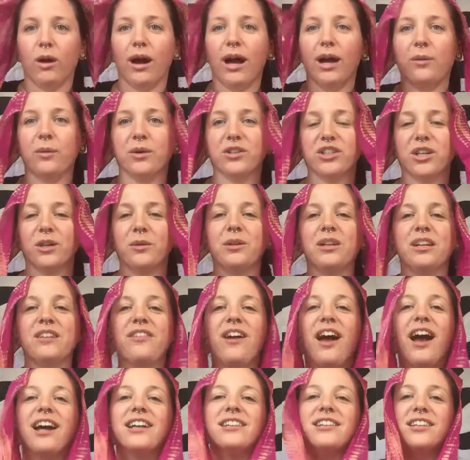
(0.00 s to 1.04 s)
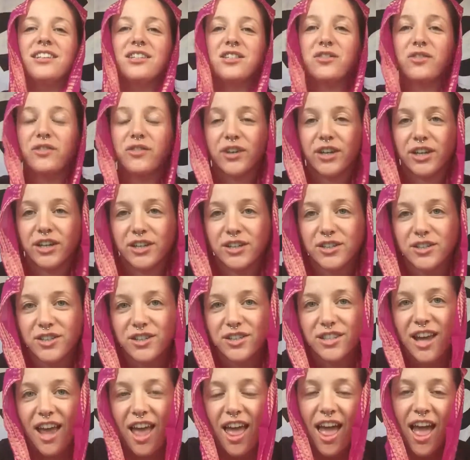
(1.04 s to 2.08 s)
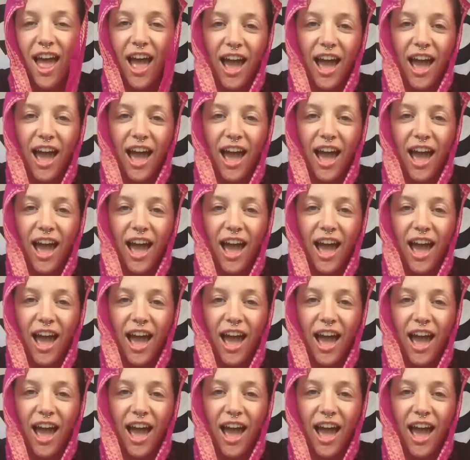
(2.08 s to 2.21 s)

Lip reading: I wish I would have had this first